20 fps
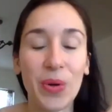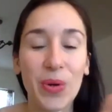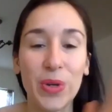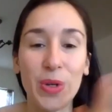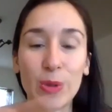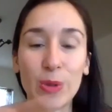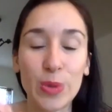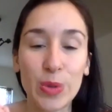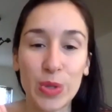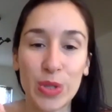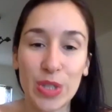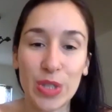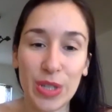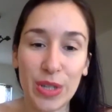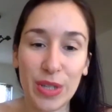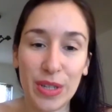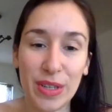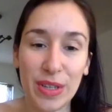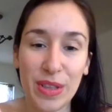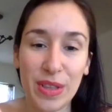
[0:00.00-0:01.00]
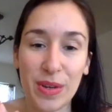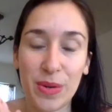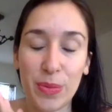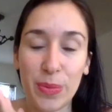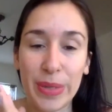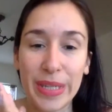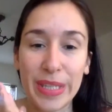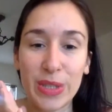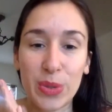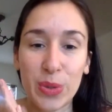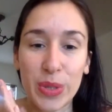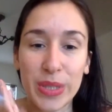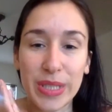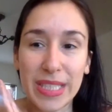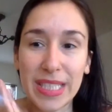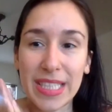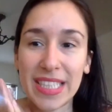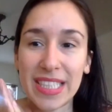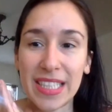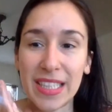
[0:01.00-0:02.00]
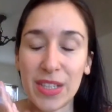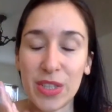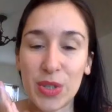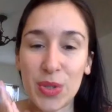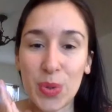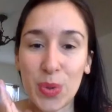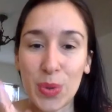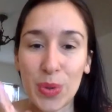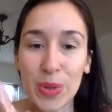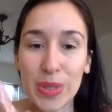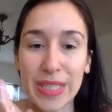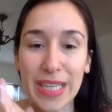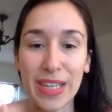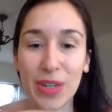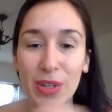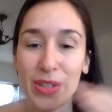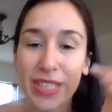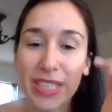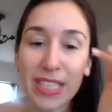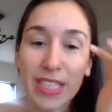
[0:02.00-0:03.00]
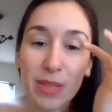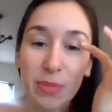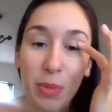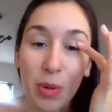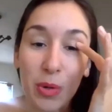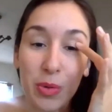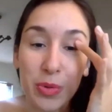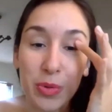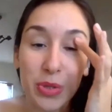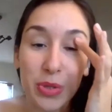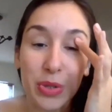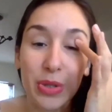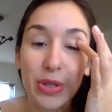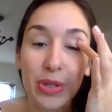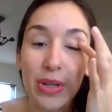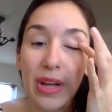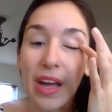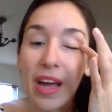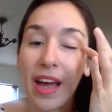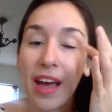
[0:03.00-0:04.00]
use the resources and the tools at your disposal.